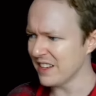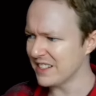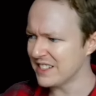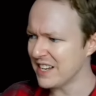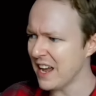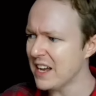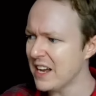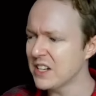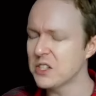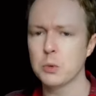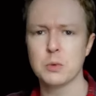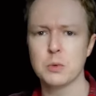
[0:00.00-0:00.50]
The
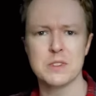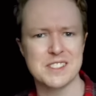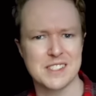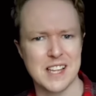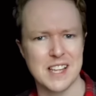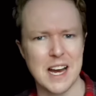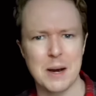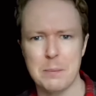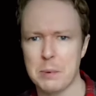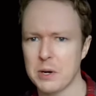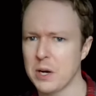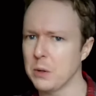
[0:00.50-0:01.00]
tent was
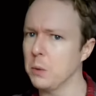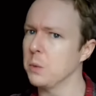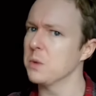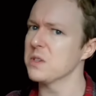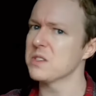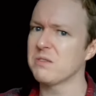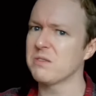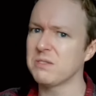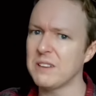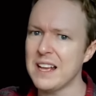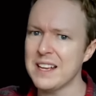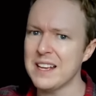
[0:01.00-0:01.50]
there, but it
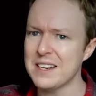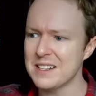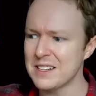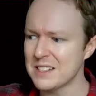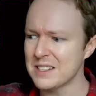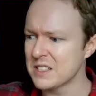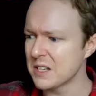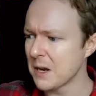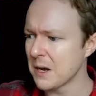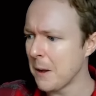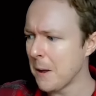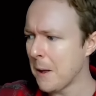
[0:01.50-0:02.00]
was
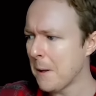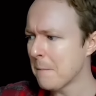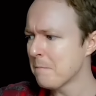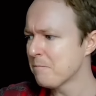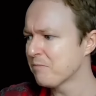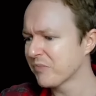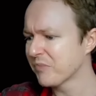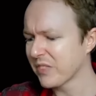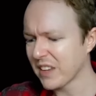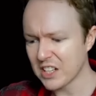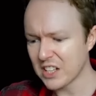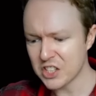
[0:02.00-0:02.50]
flattened
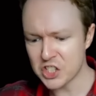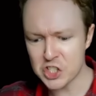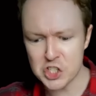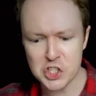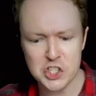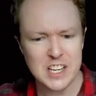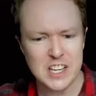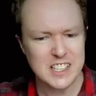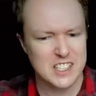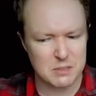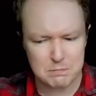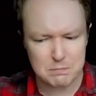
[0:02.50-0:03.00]

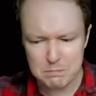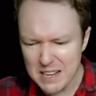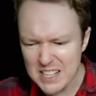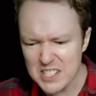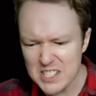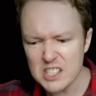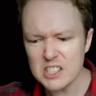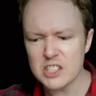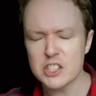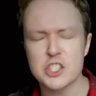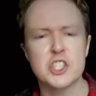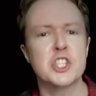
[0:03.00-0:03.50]
shit,
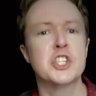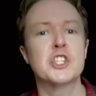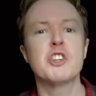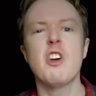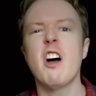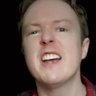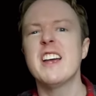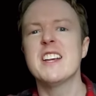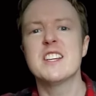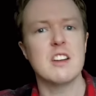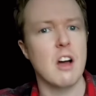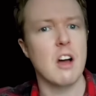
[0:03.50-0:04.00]
basically just
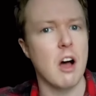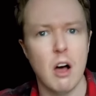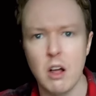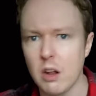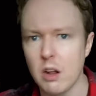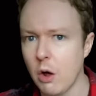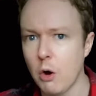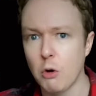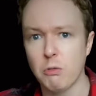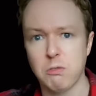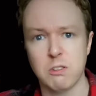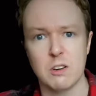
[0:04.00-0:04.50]
shite
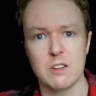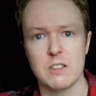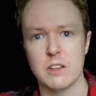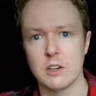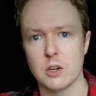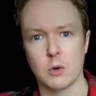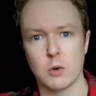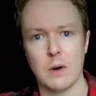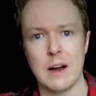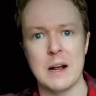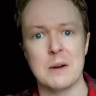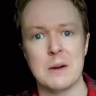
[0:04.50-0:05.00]
all over the
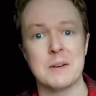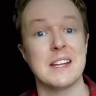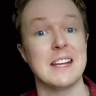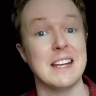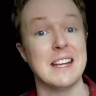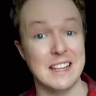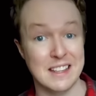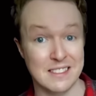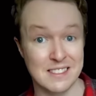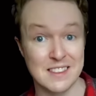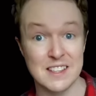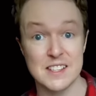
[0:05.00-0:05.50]
ground
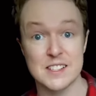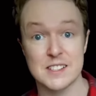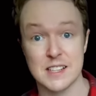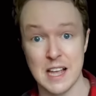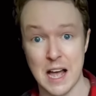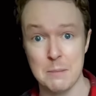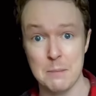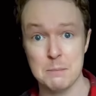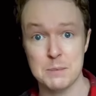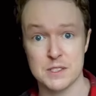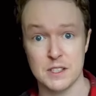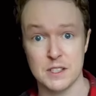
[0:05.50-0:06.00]
in this
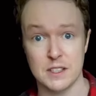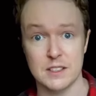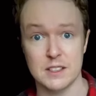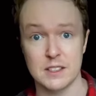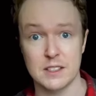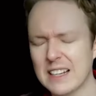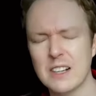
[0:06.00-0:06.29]
campsite.